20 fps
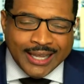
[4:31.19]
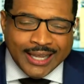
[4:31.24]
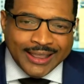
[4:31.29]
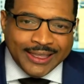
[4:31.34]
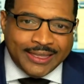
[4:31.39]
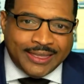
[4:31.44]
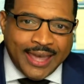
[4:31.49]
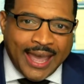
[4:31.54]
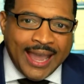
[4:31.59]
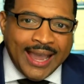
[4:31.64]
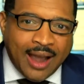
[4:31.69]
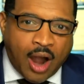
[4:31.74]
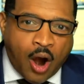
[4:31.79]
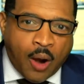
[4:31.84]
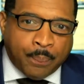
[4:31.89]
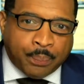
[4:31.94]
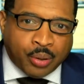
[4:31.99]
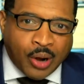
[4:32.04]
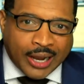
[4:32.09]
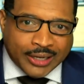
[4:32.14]
they are
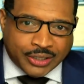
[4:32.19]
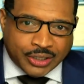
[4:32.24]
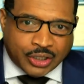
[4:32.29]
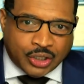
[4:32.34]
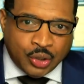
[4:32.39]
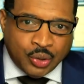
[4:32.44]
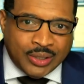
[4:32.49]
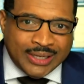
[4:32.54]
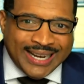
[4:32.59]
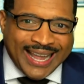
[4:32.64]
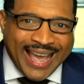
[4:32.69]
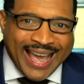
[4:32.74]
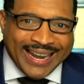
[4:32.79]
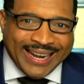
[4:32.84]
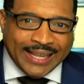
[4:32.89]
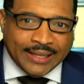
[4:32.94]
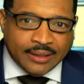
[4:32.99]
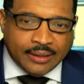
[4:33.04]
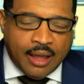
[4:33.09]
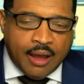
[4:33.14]
prosecuted at
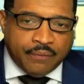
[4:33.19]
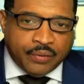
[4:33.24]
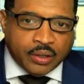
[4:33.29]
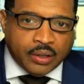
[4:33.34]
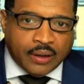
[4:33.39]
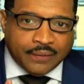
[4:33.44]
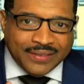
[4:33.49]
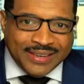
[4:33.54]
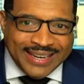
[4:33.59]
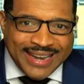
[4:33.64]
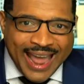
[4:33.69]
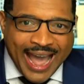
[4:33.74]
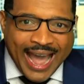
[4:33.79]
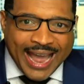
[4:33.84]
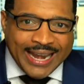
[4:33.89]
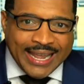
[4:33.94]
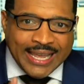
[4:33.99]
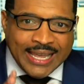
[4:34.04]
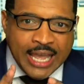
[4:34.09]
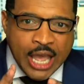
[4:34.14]
a level of
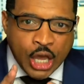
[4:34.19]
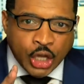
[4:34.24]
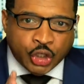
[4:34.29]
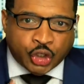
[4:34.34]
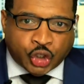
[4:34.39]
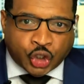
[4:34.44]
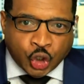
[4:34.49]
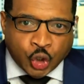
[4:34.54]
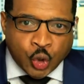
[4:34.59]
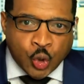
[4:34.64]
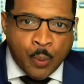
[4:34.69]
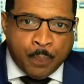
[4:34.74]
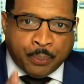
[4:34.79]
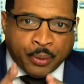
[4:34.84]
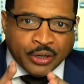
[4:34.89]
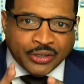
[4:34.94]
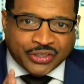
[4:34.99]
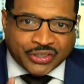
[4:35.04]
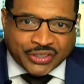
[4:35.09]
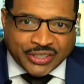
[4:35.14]

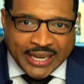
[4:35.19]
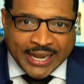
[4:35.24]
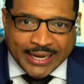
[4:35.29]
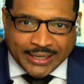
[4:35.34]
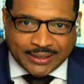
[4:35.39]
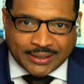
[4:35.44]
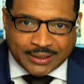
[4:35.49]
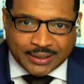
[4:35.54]
92%.